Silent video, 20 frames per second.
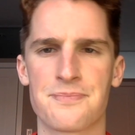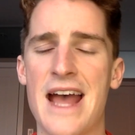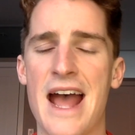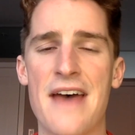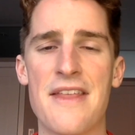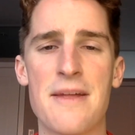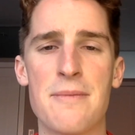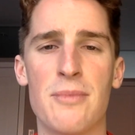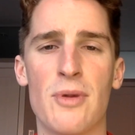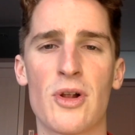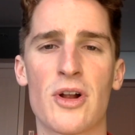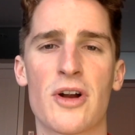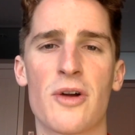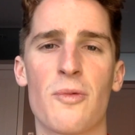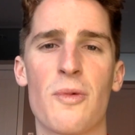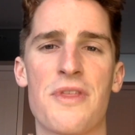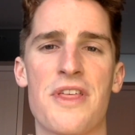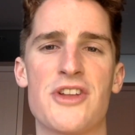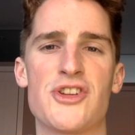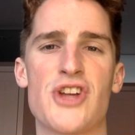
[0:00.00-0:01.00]
And then Muller
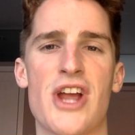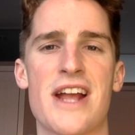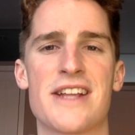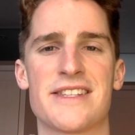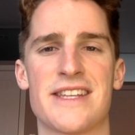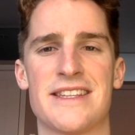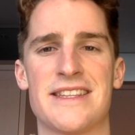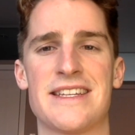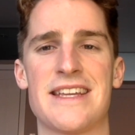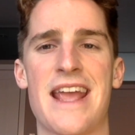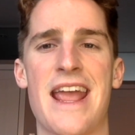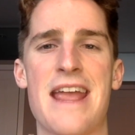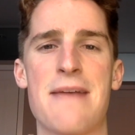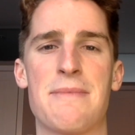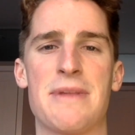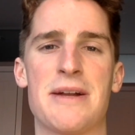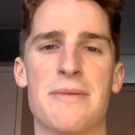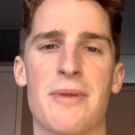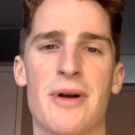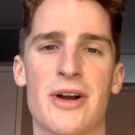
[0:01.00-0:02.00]
with a chance at the
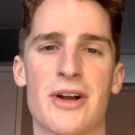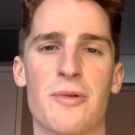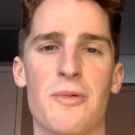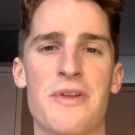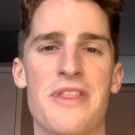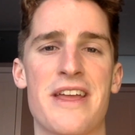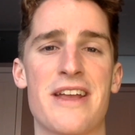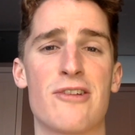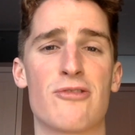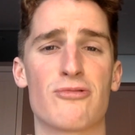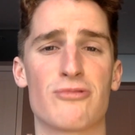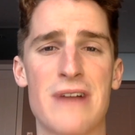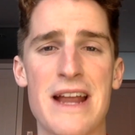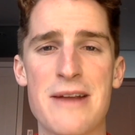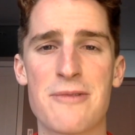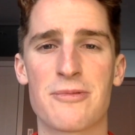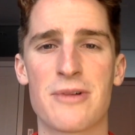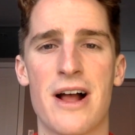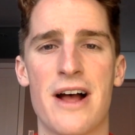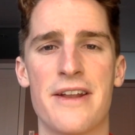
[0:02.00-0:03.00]
8-minute mark with a
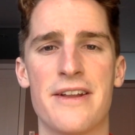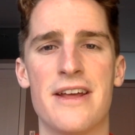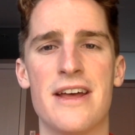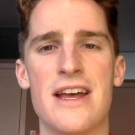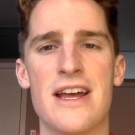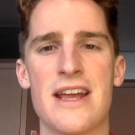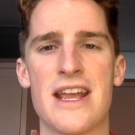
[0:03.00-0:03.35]
great run.